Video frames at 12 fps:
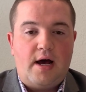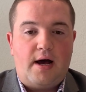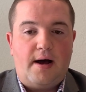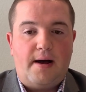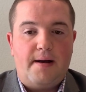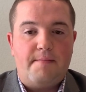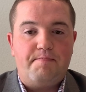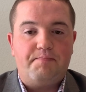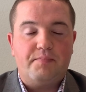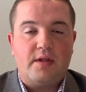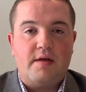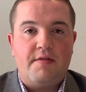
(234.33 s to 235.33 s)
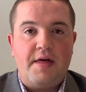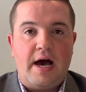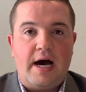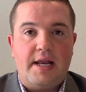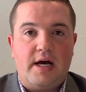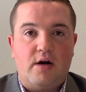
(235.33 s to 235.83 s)

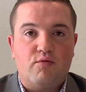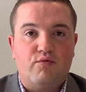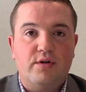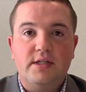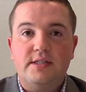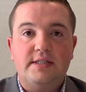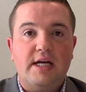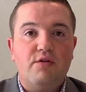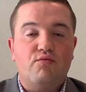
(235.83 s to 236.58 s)
that real estate